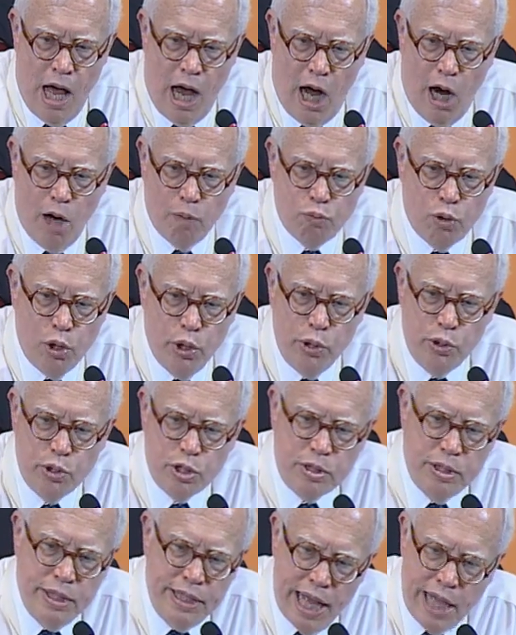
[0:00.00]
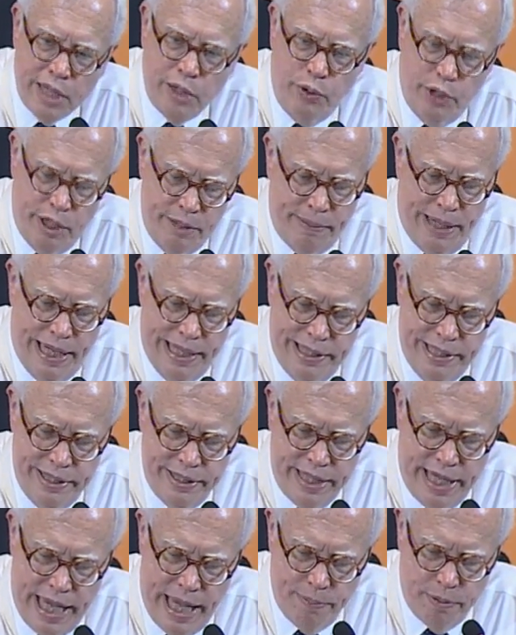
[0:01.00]
are produced not only by
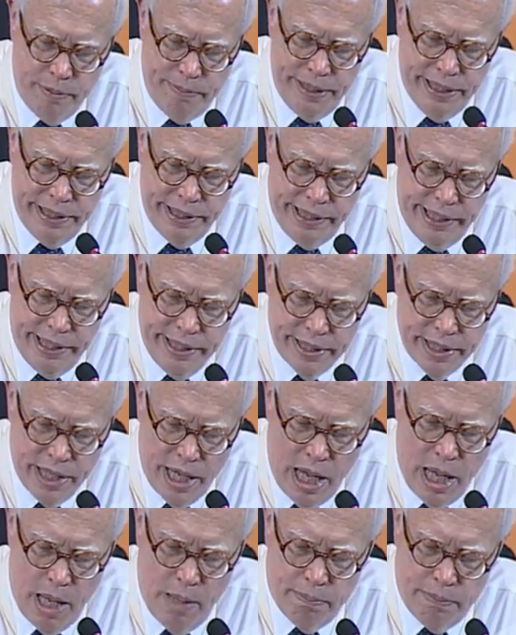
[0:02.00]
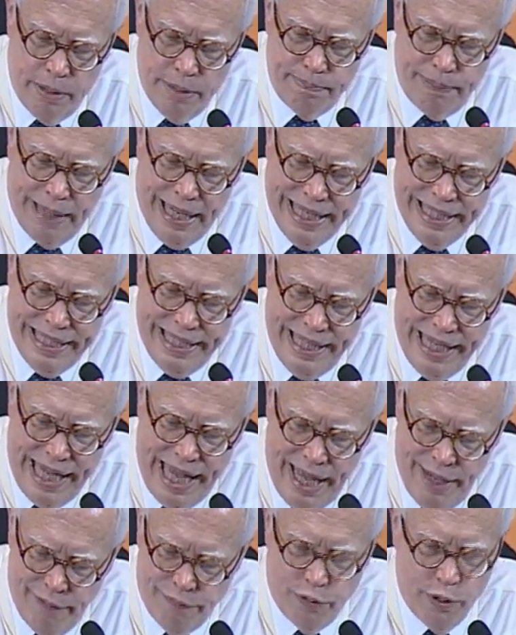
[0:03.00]
these capabilities, but by the
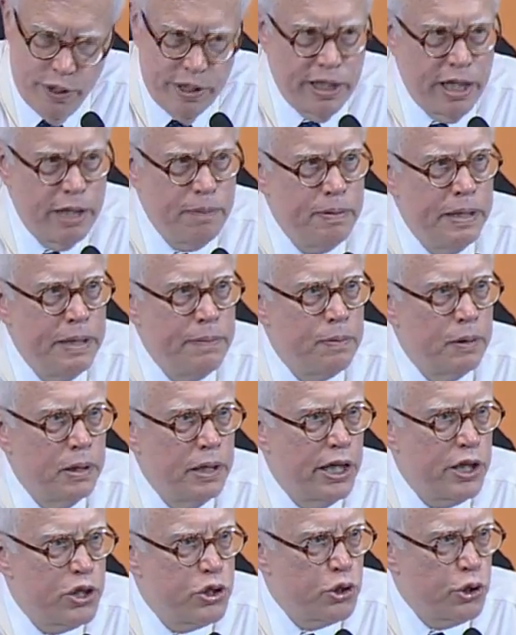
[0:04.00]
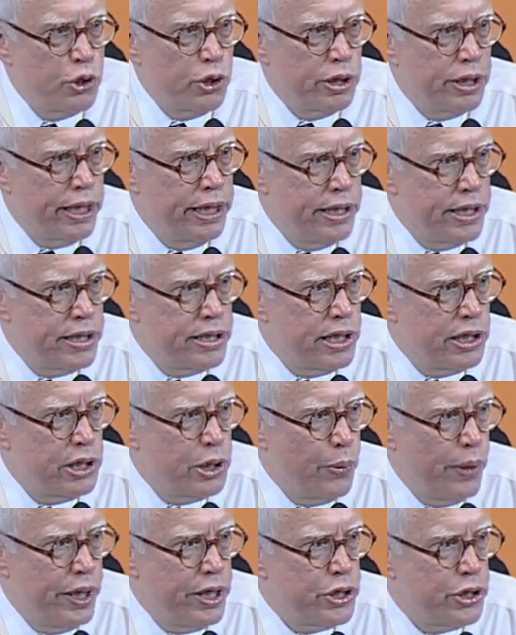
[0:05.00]
effort that people exert in the
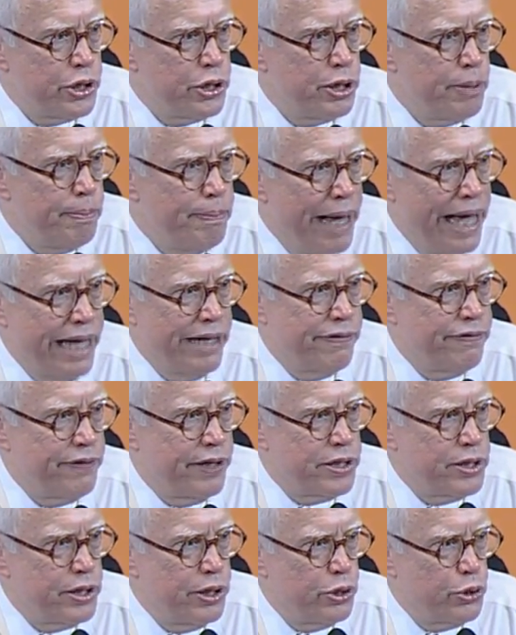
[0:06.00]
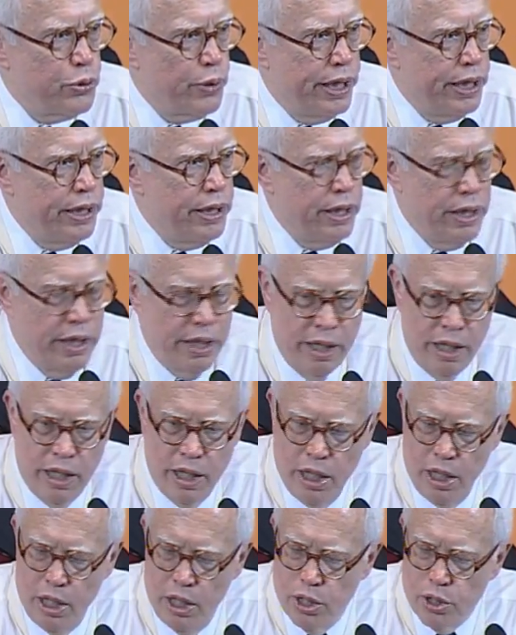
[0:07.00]
situation to manifest the trait.
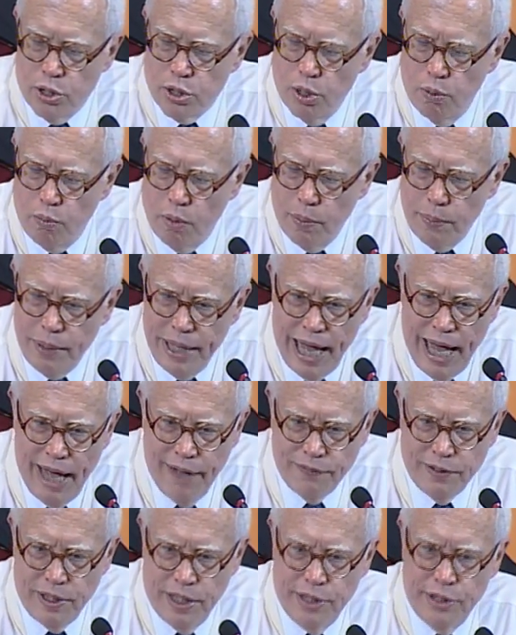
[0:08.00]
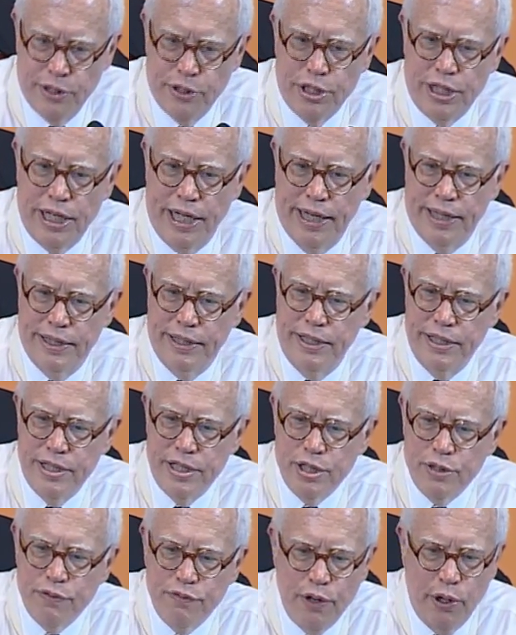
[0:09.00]
So, what we have to understand, and
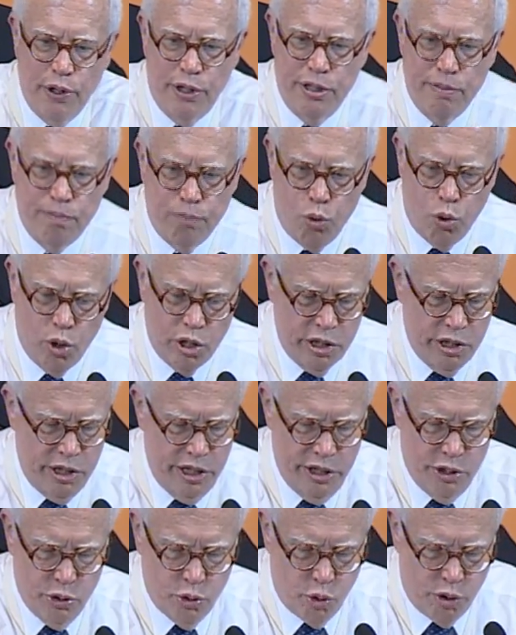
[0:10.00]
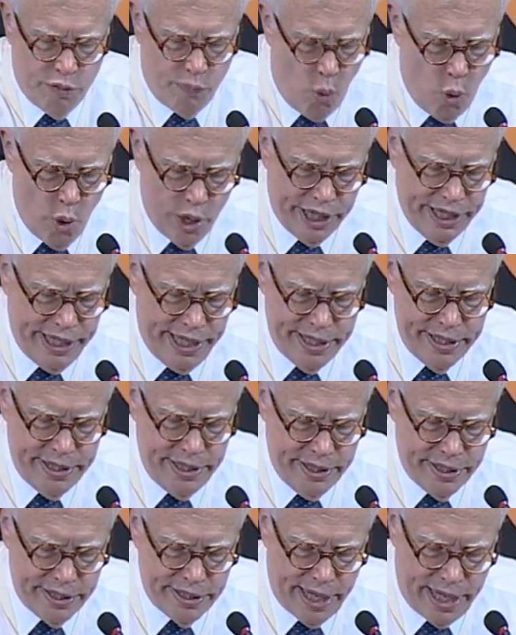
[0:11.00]
this is very important in sort of
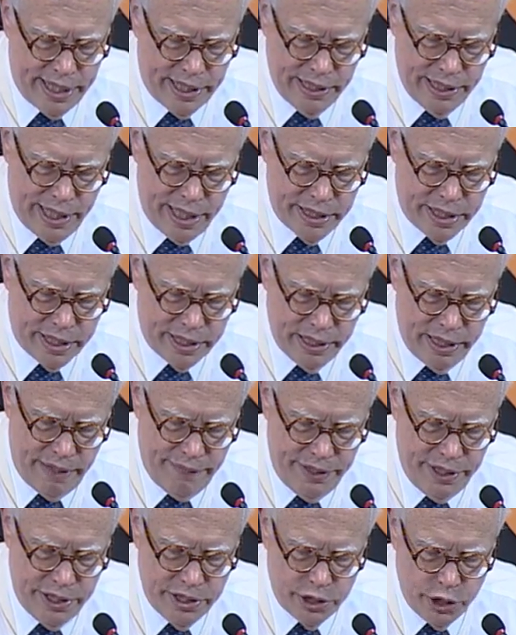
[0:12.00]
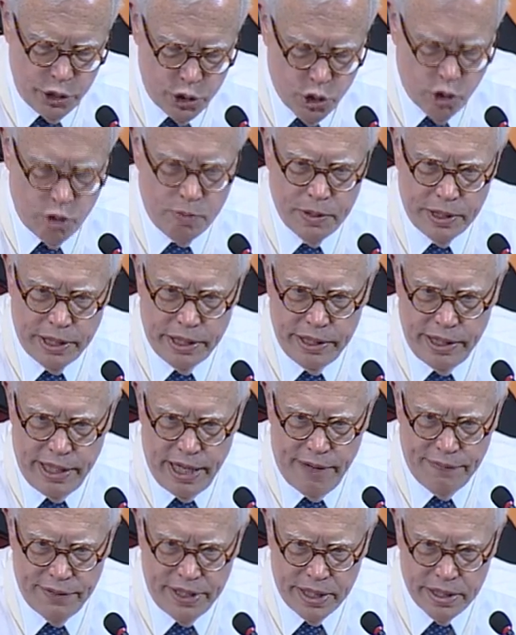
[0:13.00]
organizing the psychological evidence, interpreting the
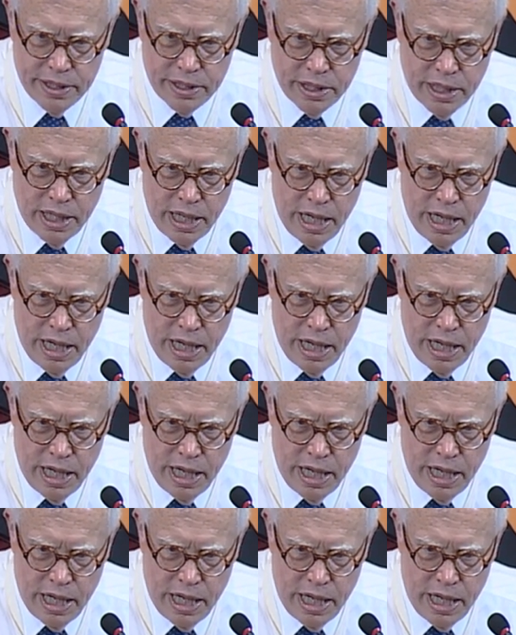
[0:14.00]
evidence,